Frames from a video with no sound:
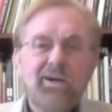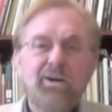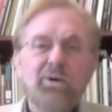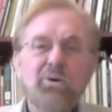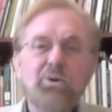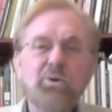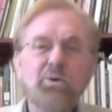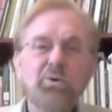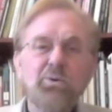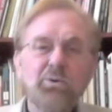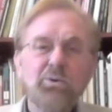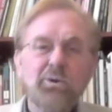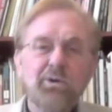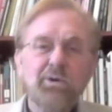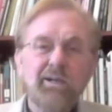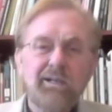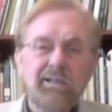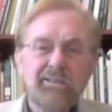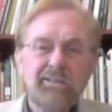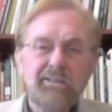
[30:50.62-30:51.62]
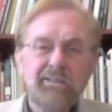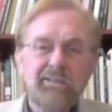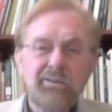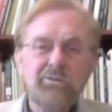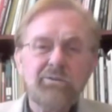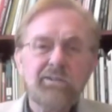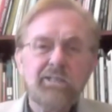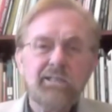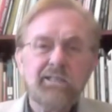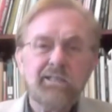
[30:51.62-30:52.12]
who were
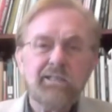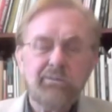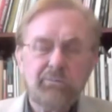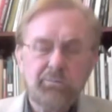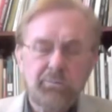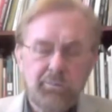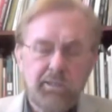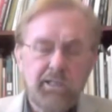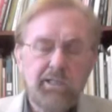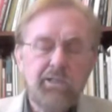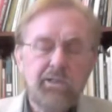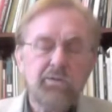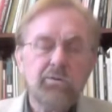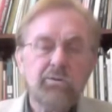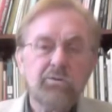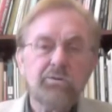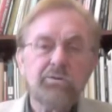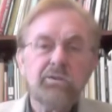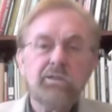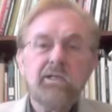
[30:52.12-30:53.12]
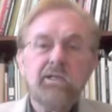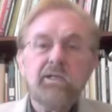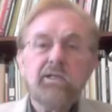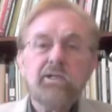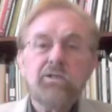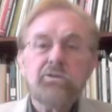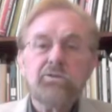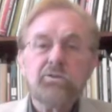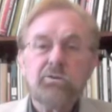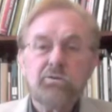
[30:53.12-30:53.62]
using being used
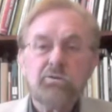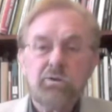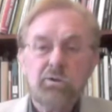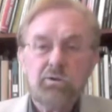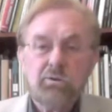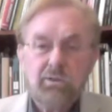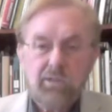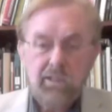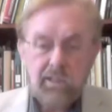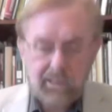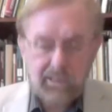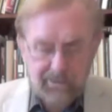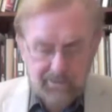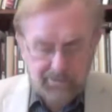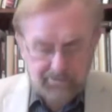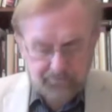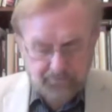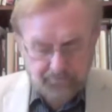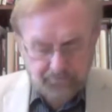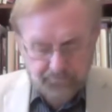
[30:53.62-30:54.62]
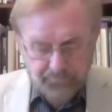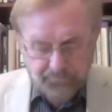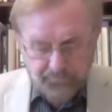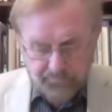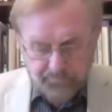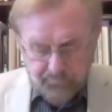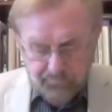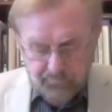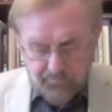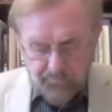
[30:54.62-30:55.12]
to grow cotton
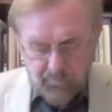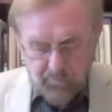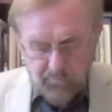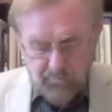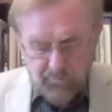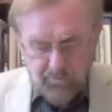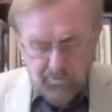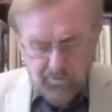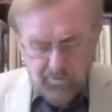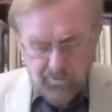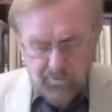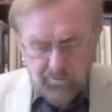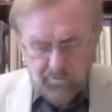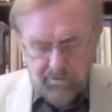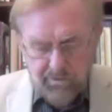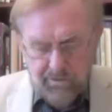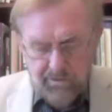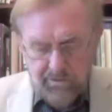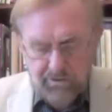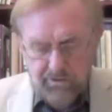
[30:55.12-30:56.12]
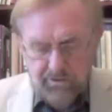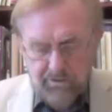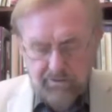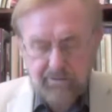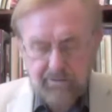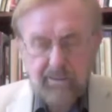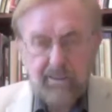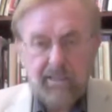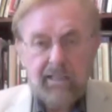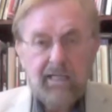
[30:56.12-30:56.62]
for the whole nation.
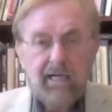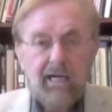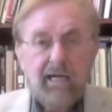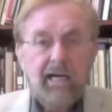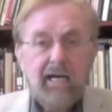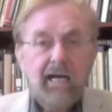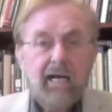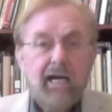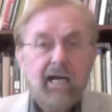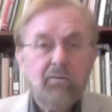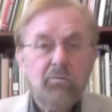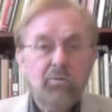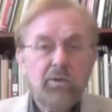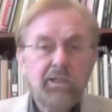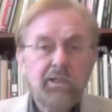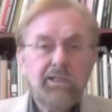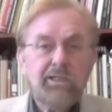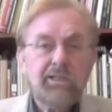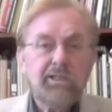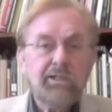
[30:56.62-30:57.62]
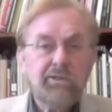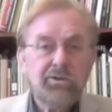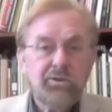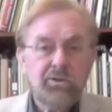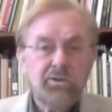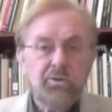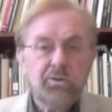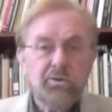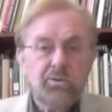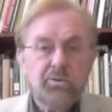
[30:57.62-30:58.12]
And what did he
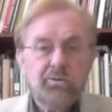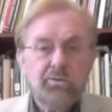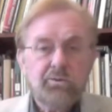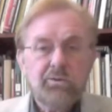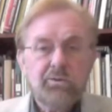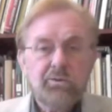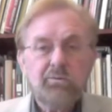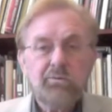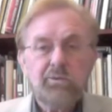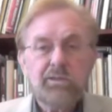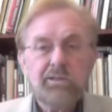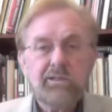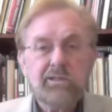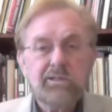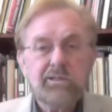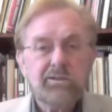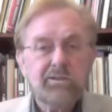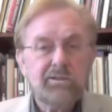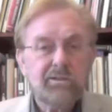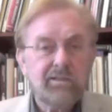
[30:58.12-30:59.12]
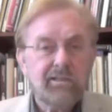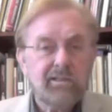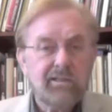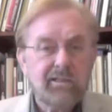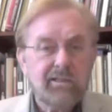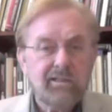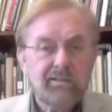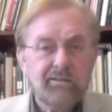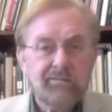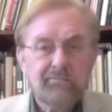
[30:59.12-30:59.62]
do with this,
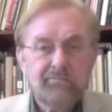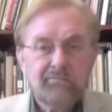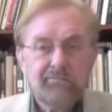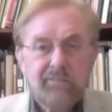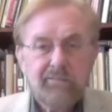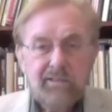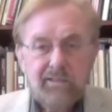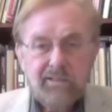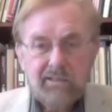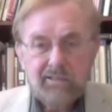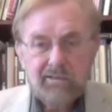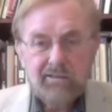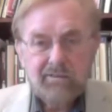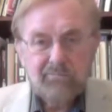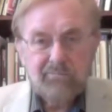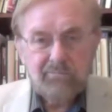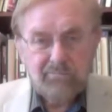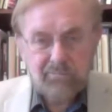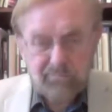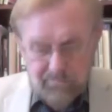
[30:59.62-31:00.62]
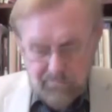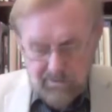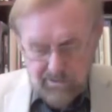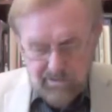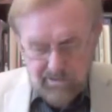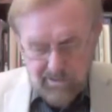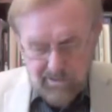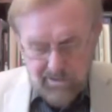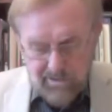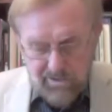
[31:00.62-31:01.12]
um, this
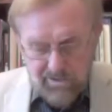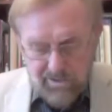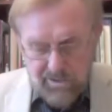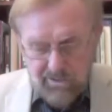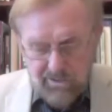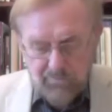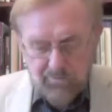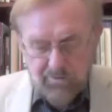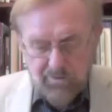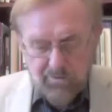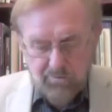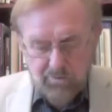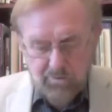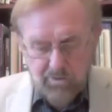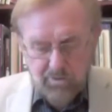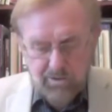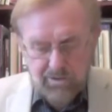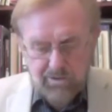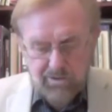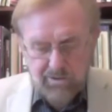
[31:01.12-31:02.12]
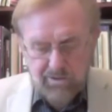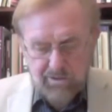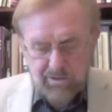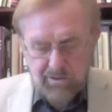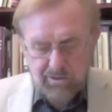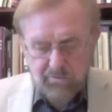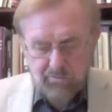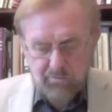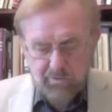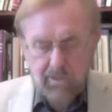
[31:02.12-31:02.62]
little steamer, the Morning
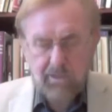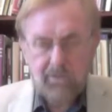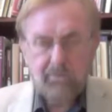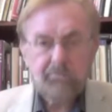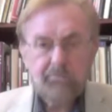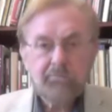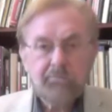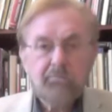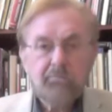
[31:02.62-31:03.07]
Star? Well,